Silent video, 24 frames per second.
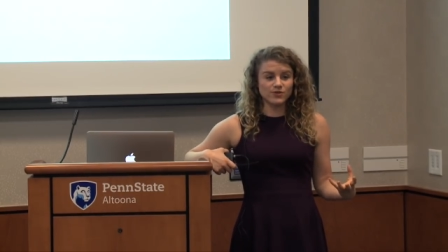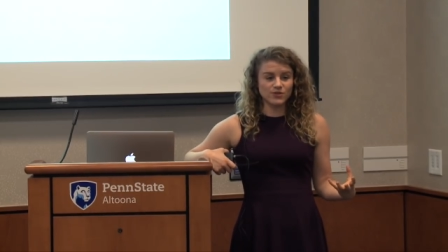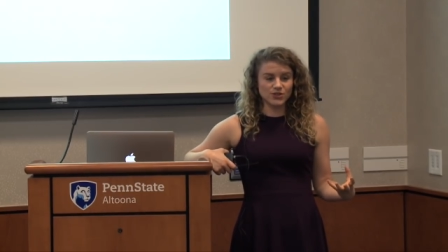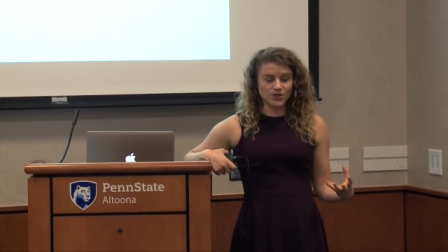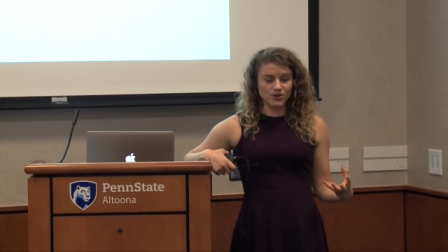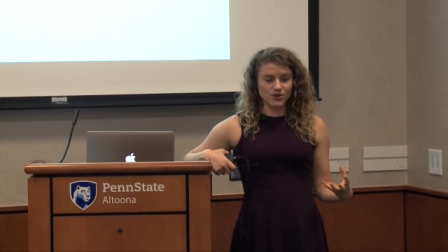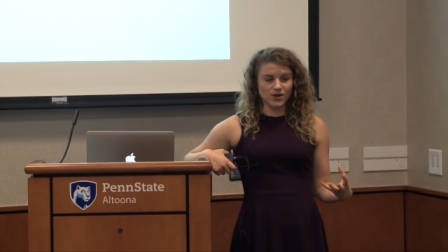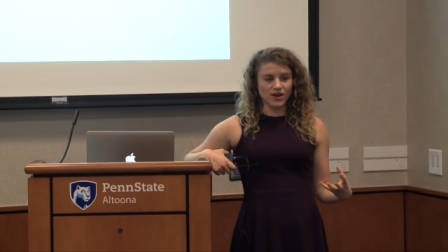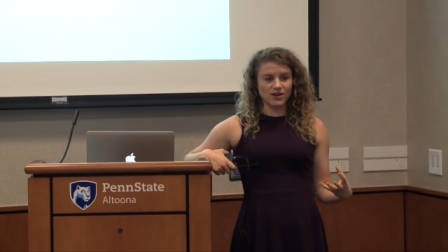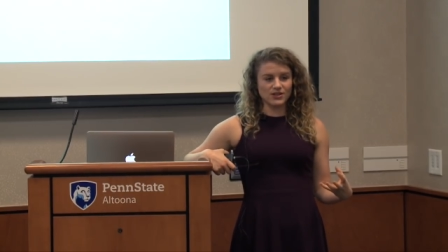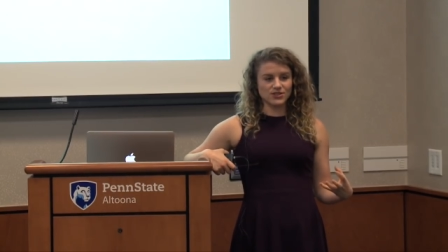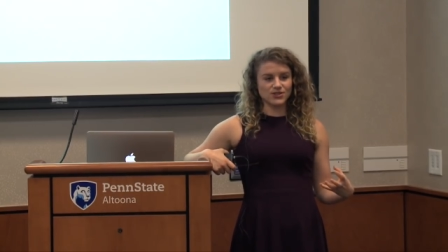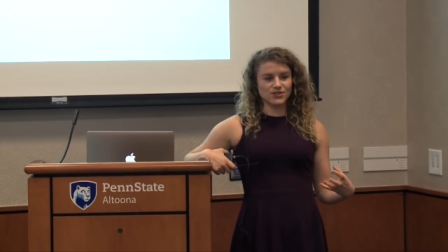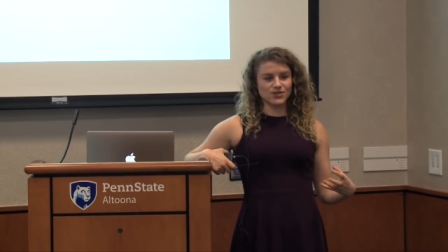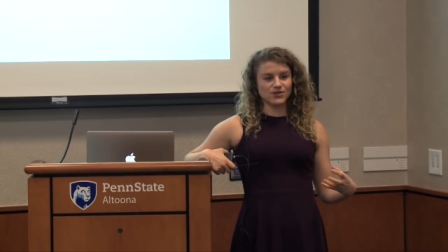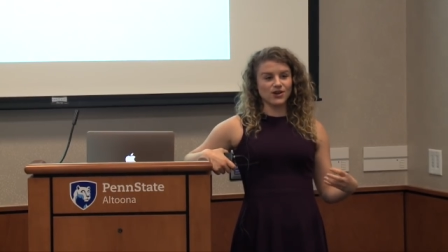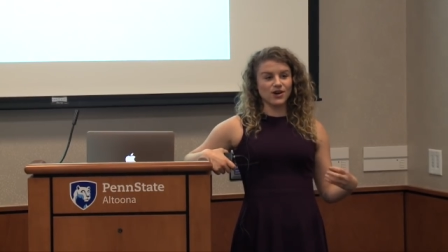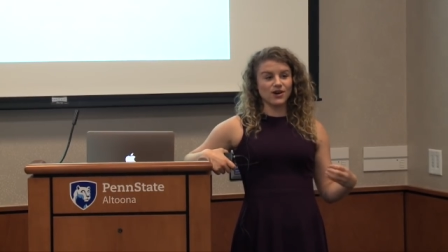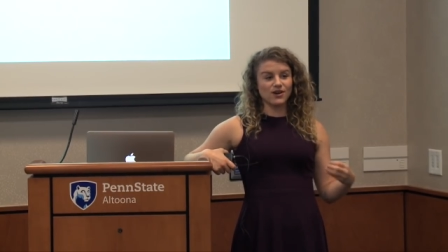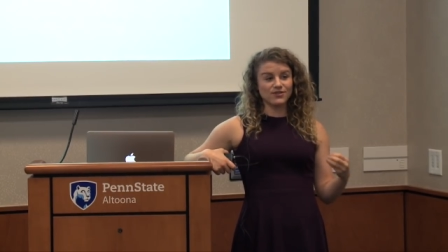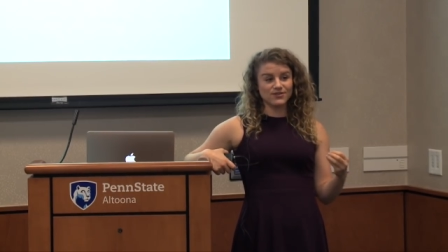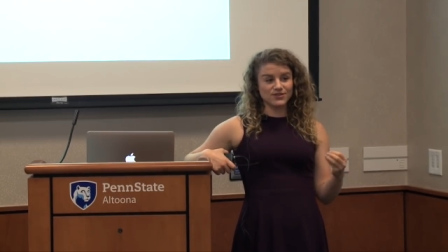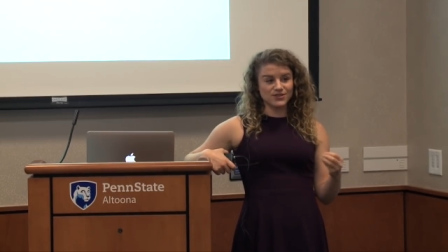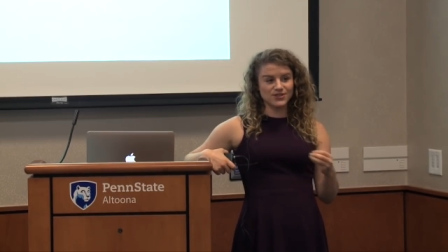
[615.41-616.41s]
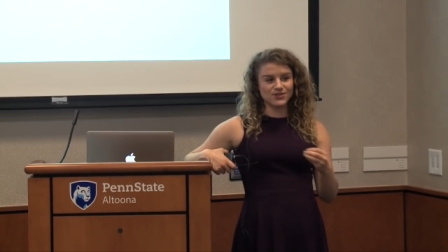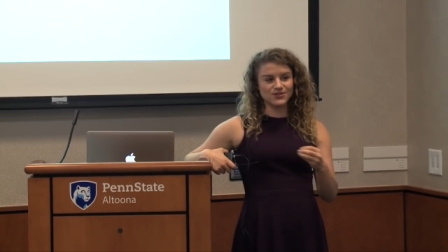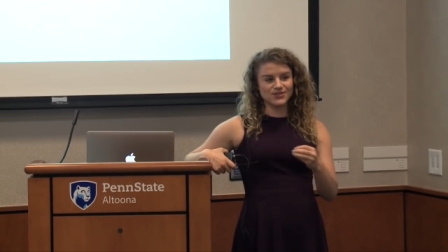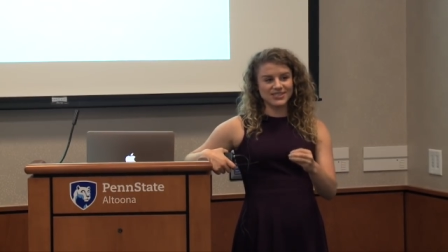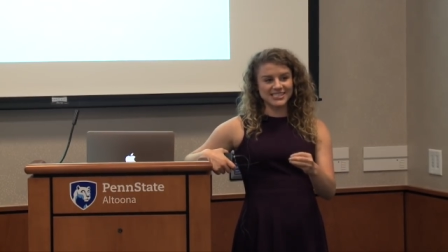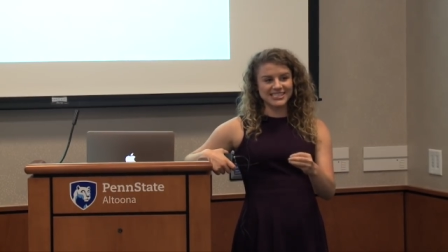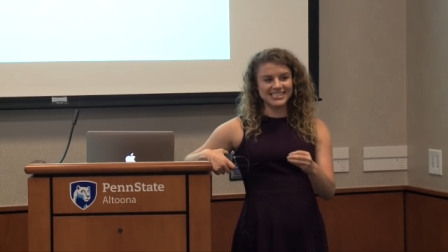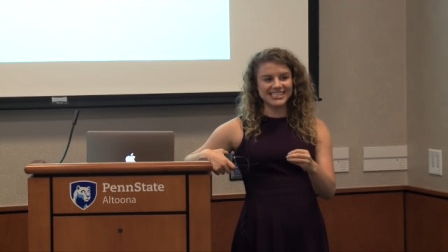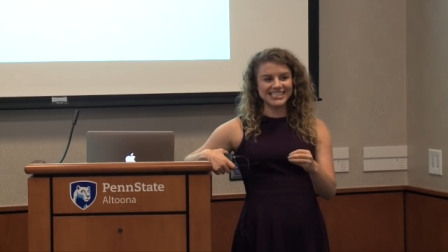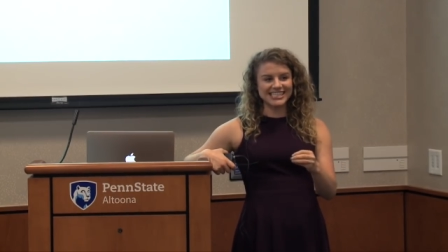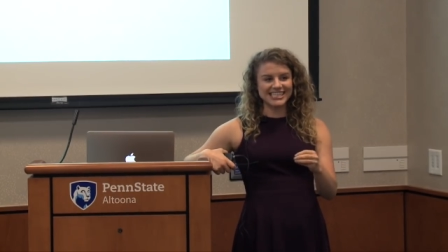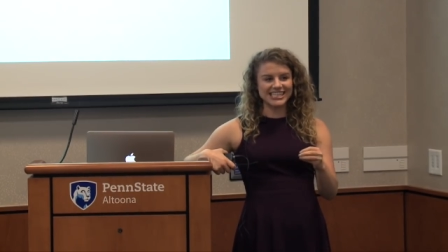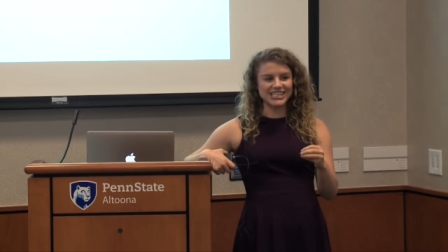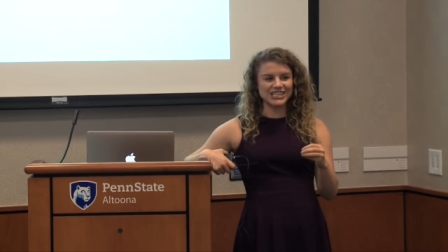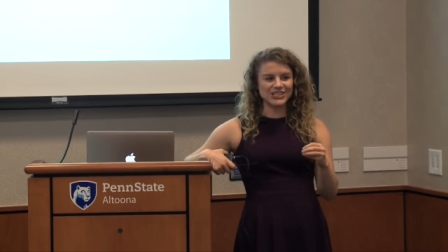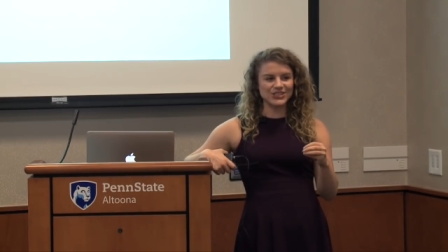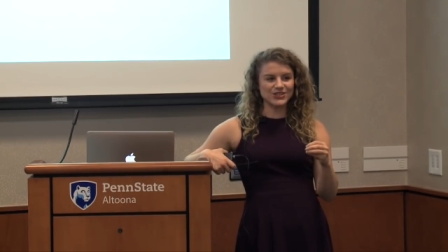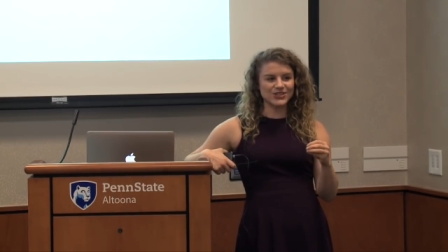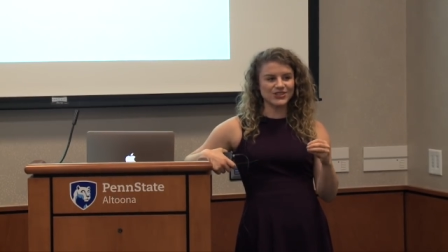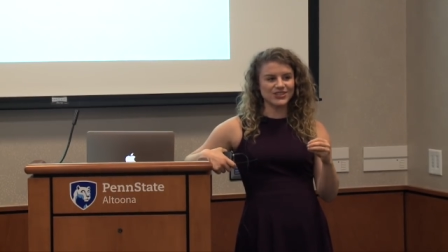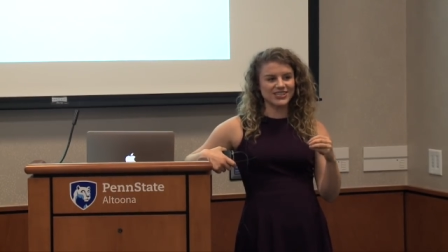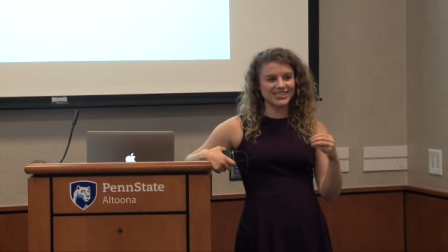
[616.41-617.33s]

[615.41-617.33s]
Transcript: So you also see an